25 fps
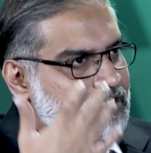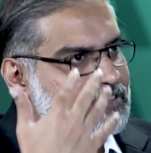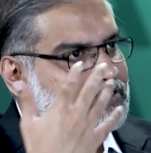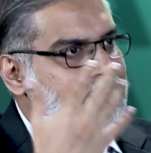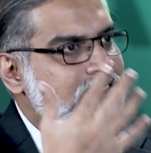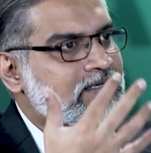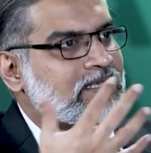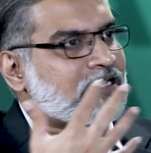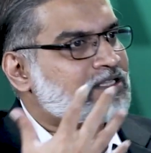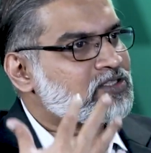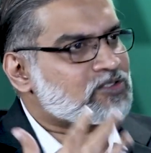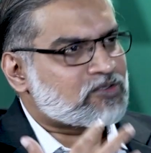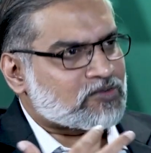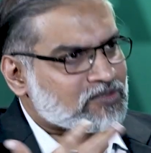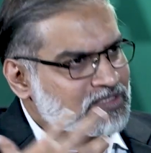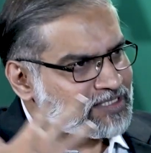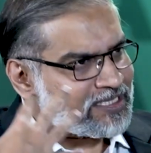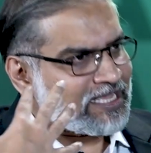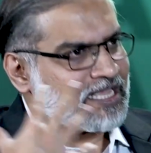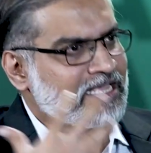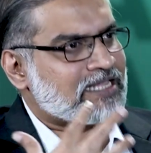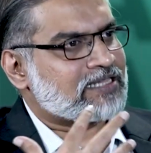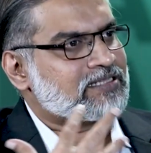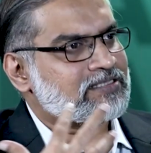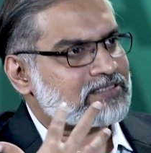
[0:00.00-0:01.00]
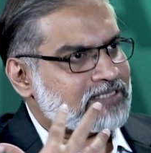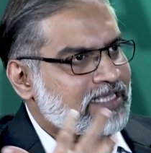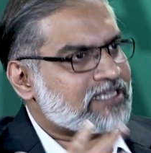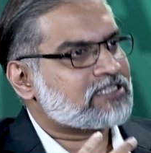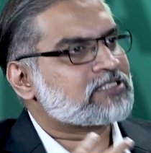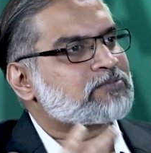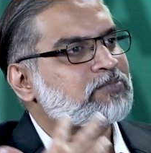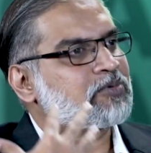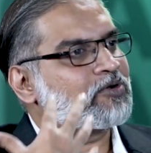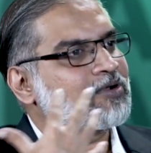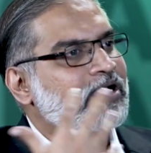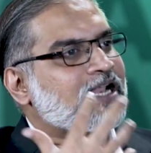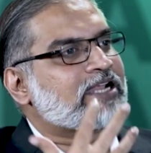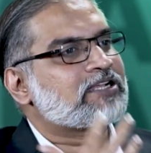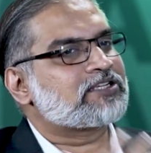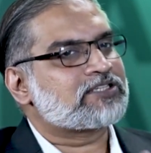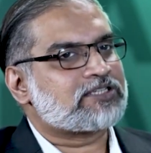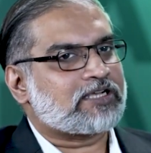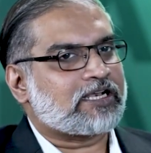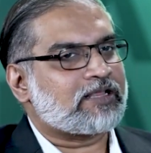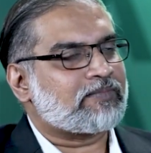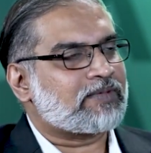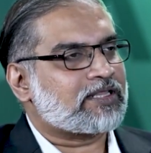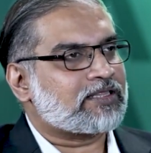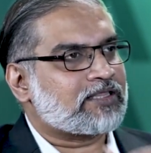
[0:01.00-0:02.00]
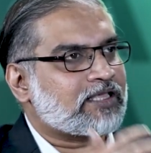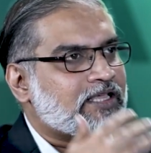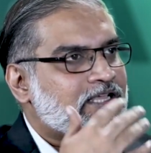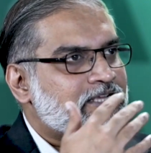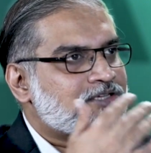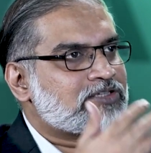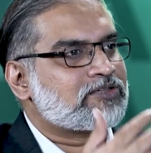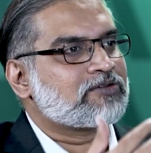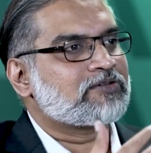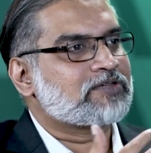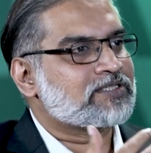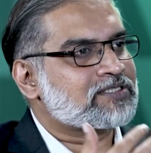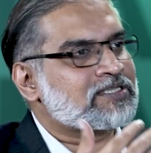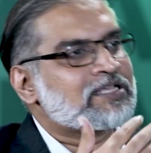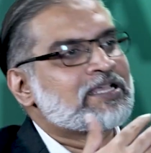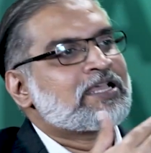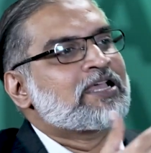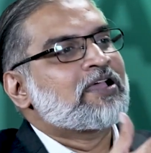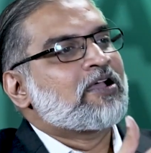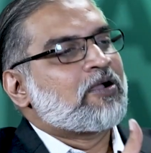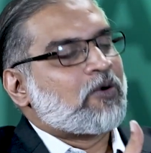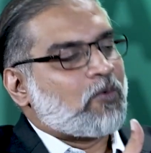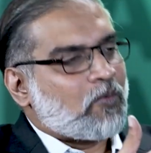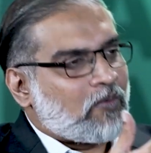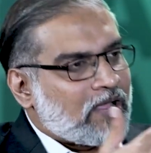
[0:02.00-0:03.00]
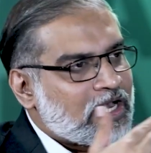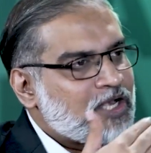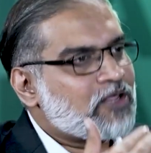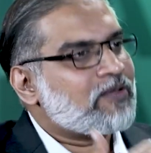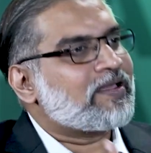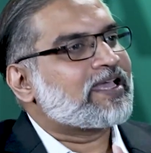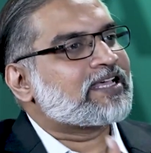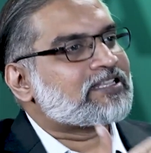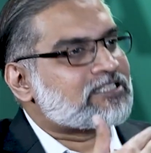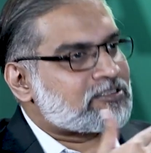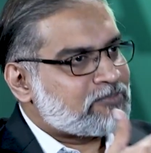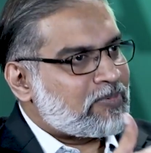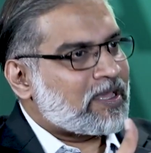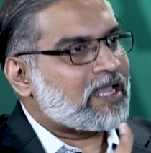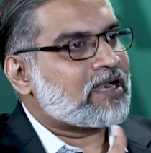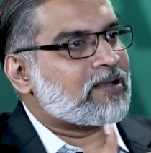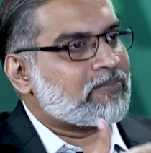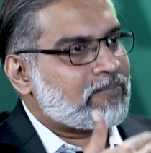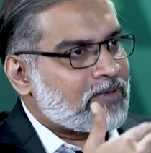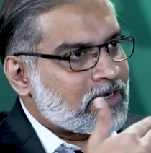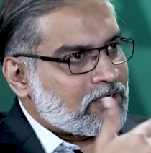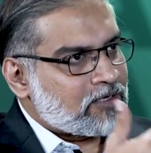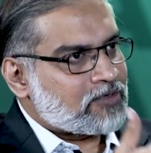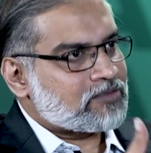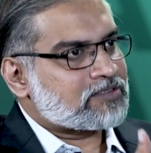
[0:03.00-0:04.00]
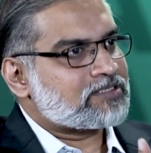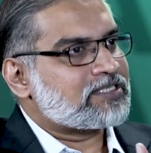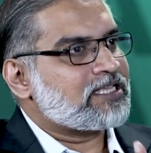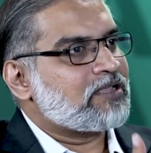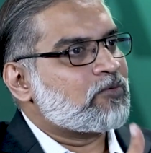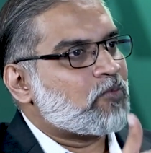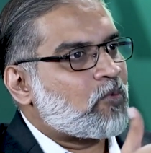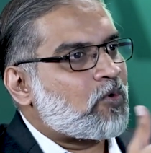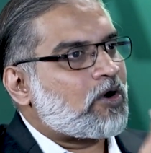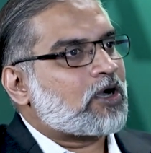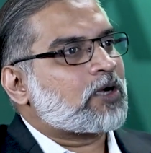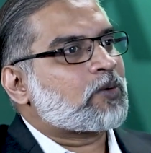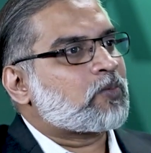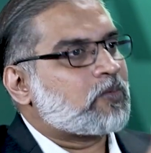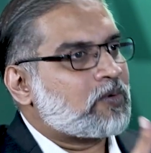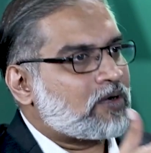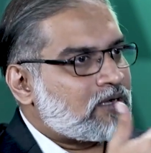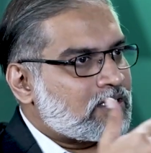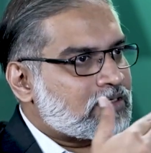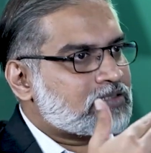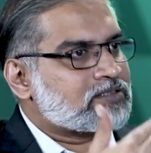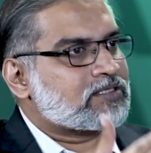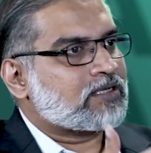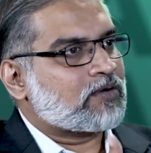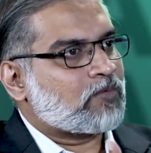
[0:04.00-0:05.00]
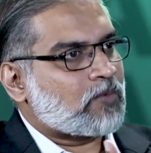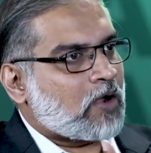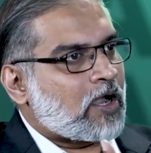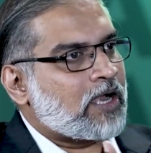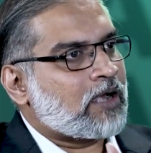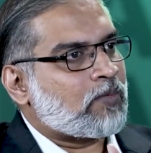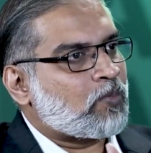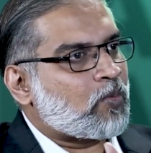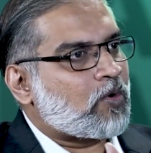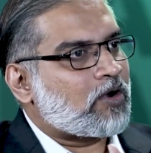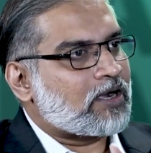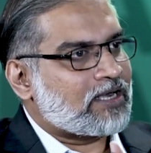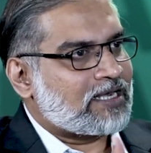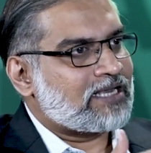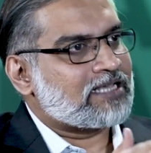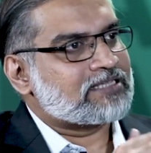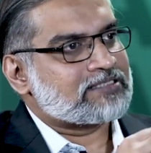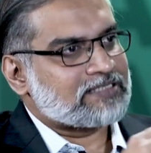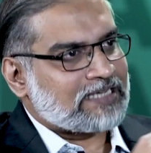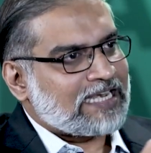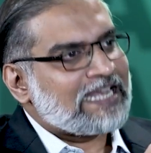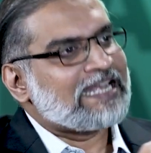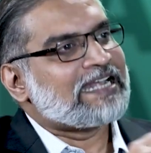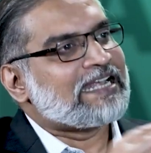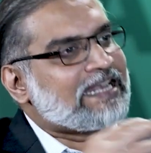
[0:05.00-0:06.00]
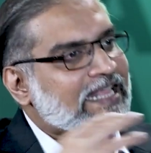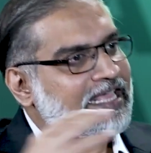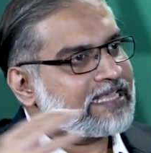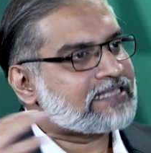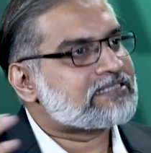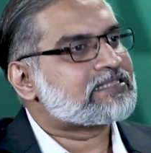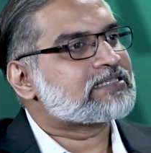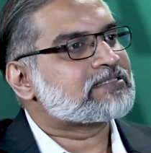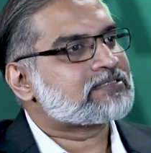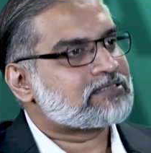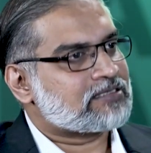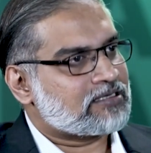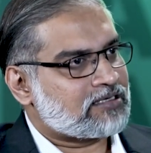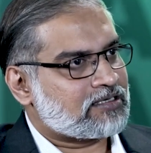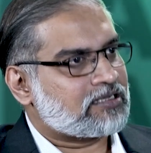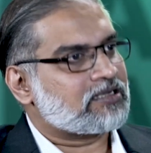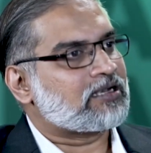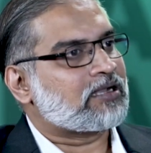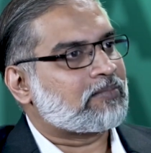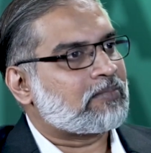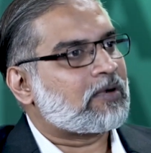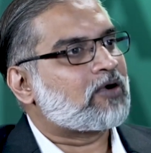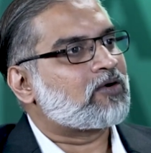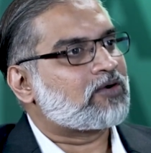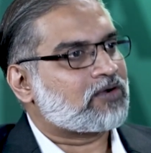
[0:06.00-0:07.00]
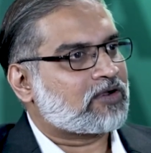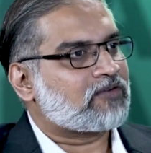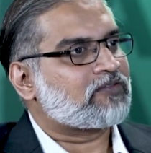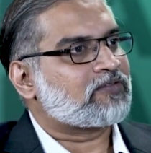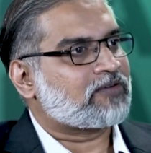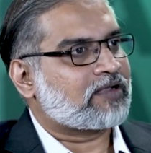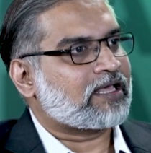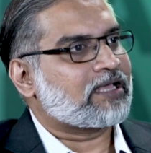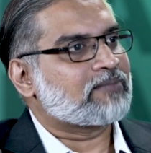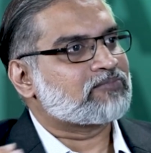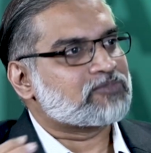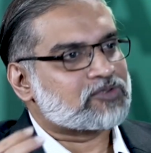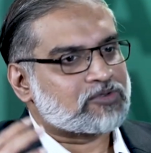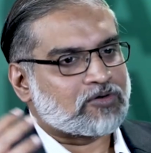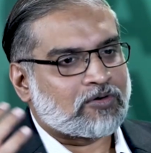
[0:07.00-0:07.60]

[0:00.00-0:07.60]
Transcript: Let's say Dunzo scales exponentially, but the issue is when you experiment to see what works and what doesn't, it takes a certain amount of time.